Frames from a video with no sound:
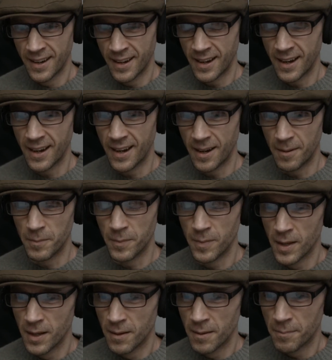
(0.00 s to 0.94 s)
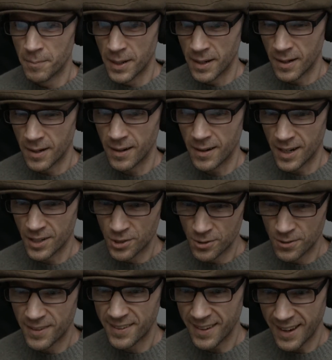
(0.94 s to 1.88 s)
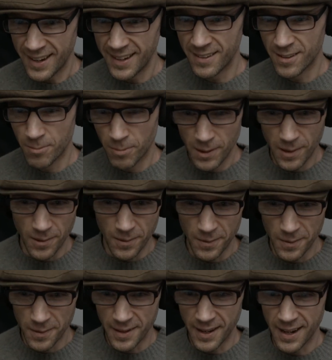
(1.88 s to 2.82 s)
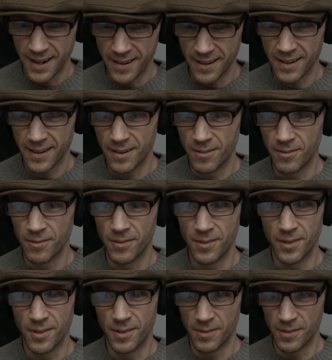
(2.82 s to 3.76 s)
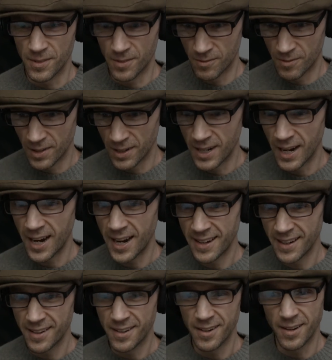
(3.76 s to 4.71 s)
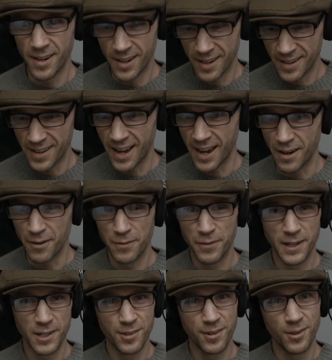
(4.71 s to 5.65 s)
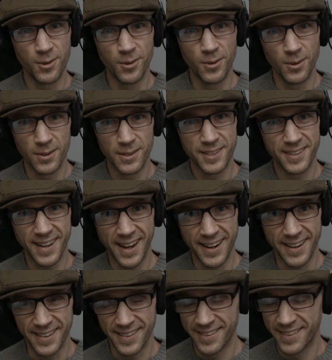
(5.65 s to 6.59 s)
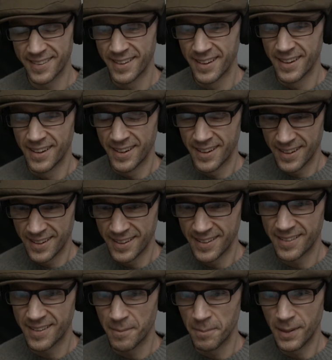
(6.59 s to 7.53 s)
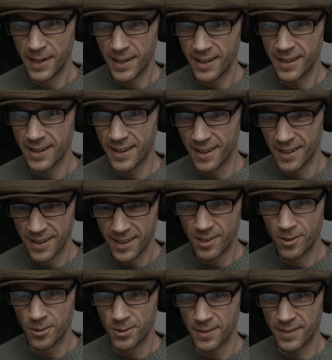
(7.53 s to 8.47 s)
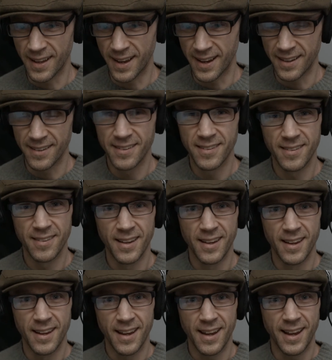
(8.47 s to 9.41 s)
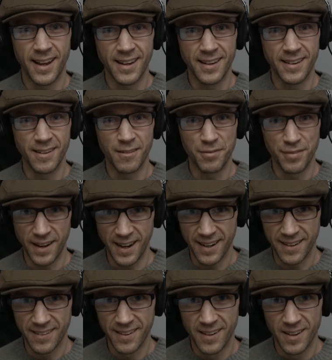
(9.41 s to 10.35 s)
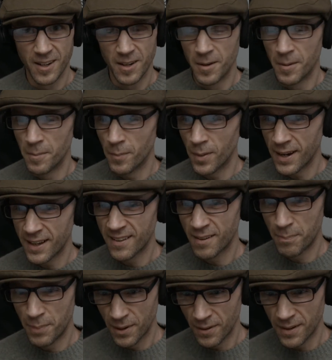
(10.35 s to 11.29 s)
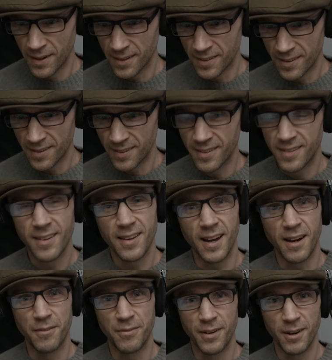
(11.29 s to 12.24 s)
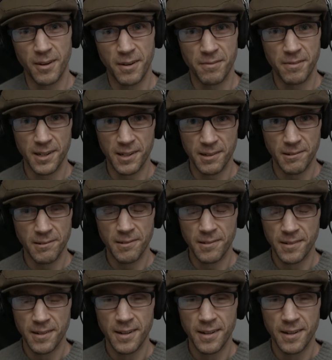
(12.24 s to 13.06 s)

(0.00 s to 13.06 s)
Um, but I should say as well that regarding that fictional status, it is merely a legal status. And in fact, my experiences are very real.